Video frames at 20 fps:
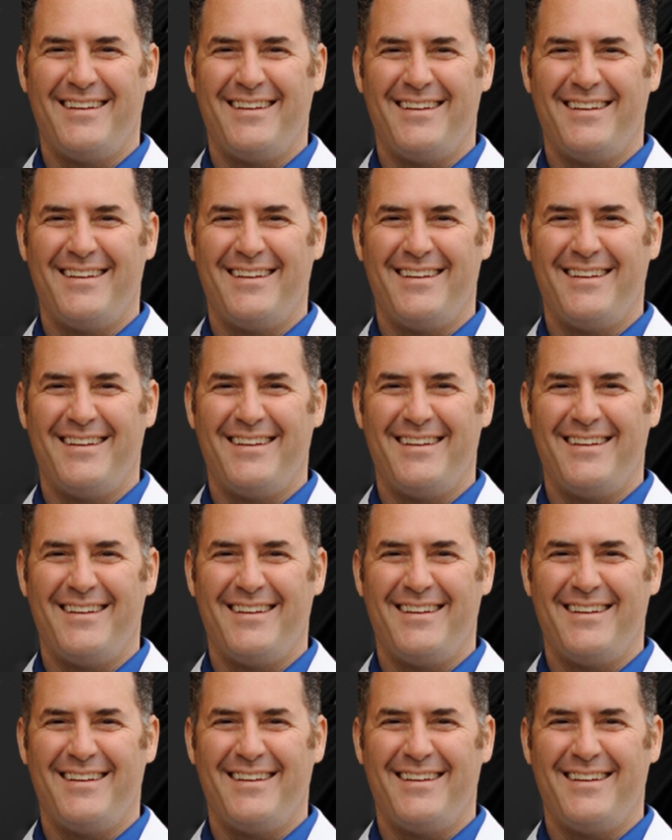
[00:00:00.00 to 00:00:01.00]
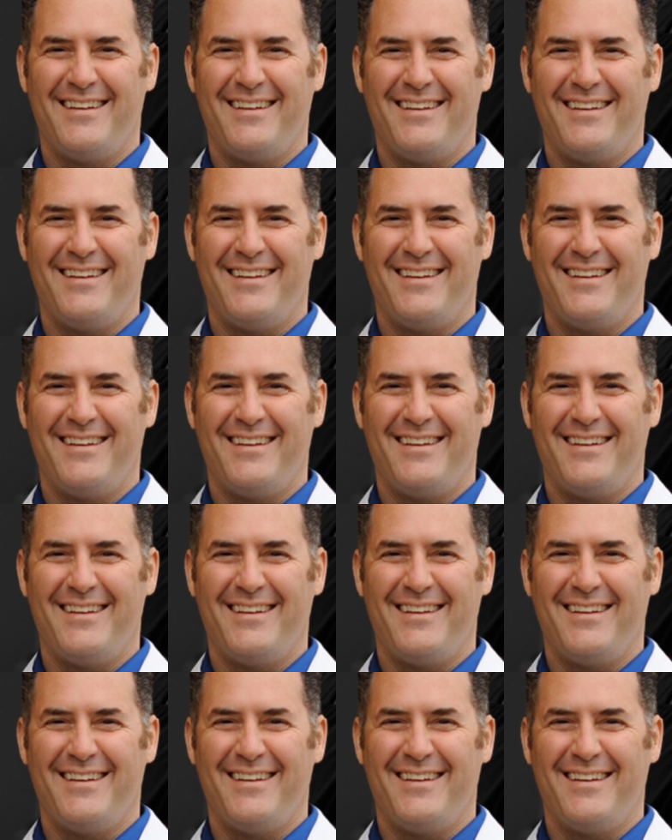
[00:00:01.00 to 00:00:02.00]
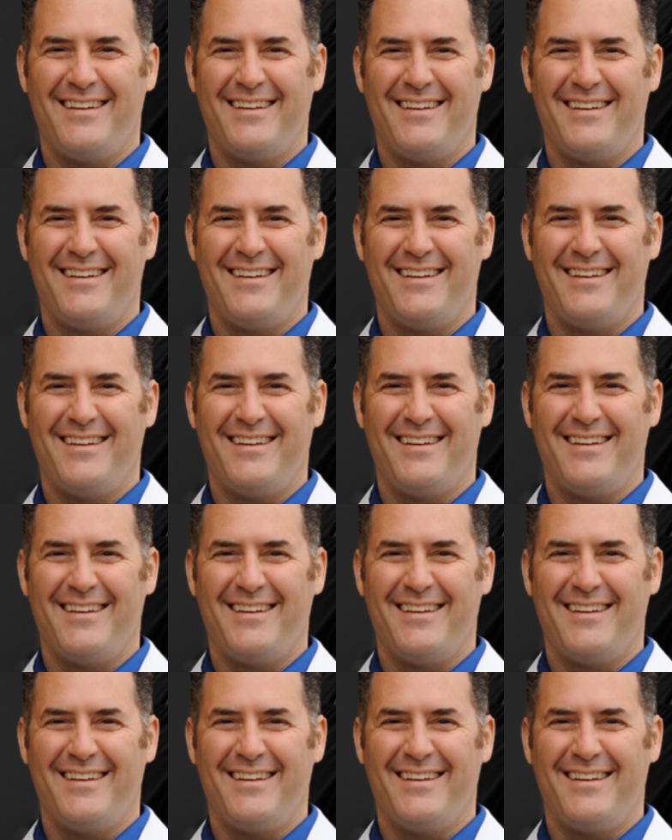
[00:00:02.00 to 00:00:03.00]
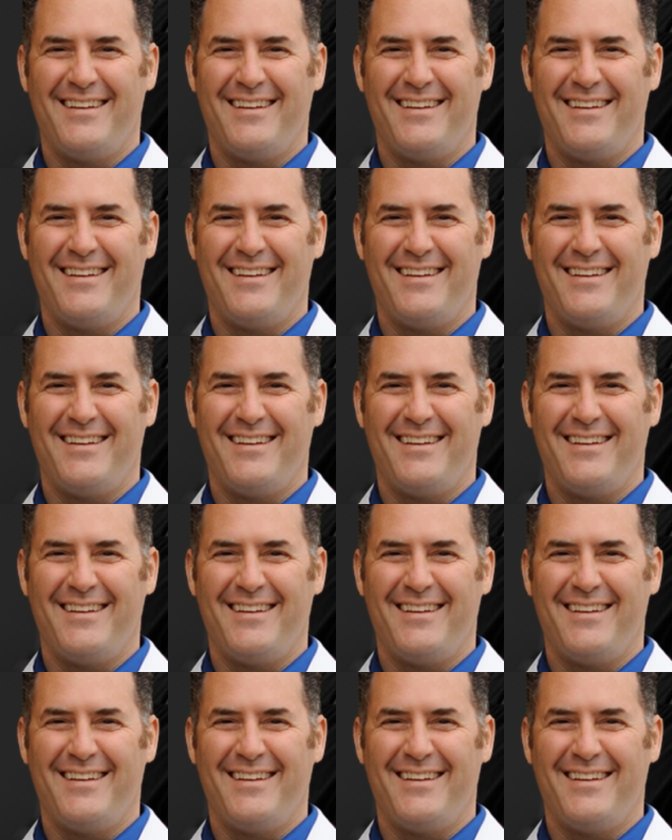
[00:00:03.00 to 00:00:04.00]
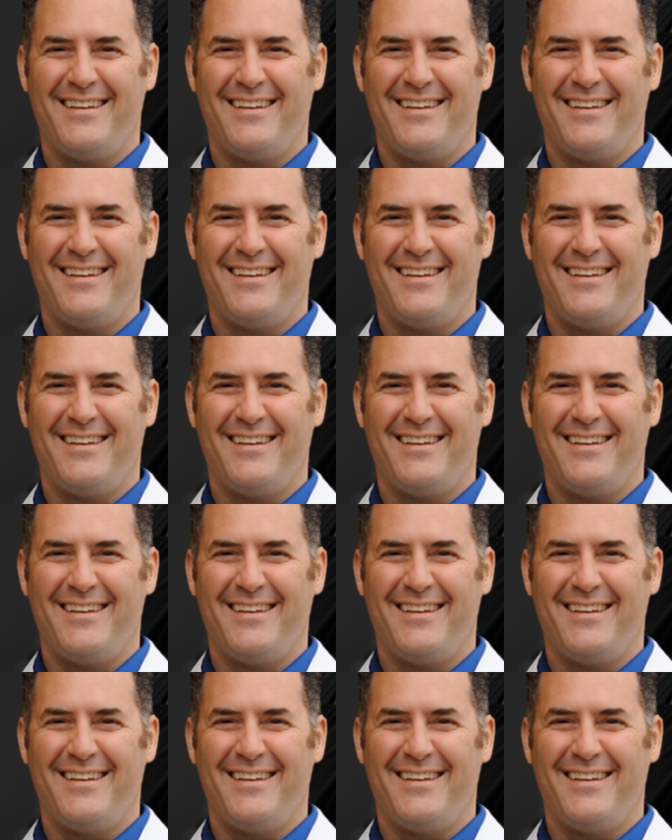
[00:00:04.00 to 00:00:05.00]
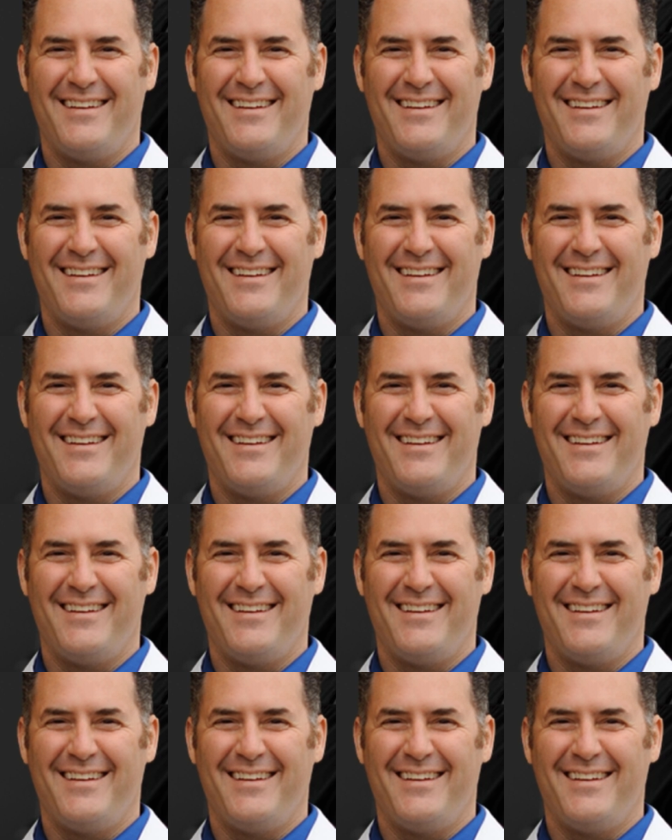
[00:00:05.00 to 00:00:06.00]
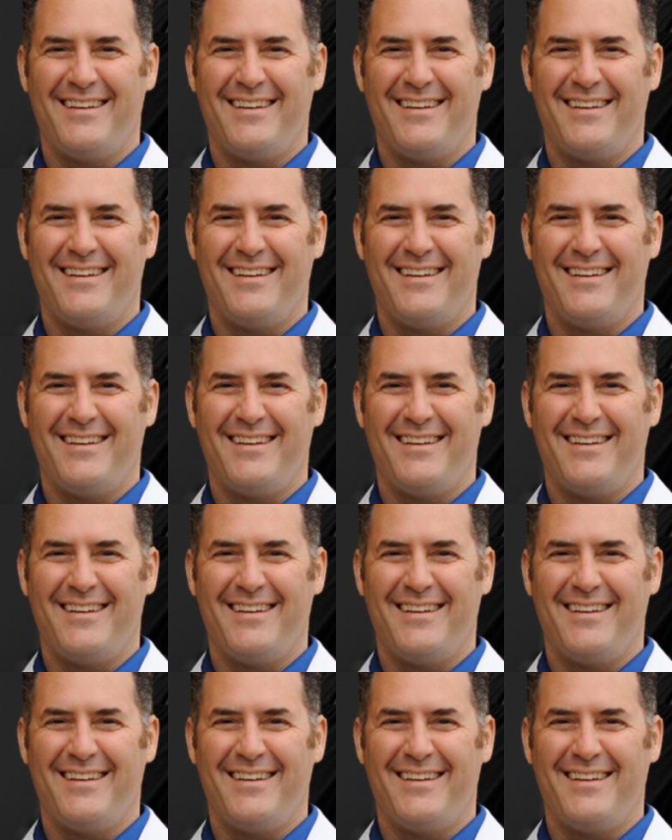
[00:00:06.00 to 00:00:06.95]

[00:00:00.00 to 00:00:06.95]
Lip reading: This is a still picture; no speech is visible.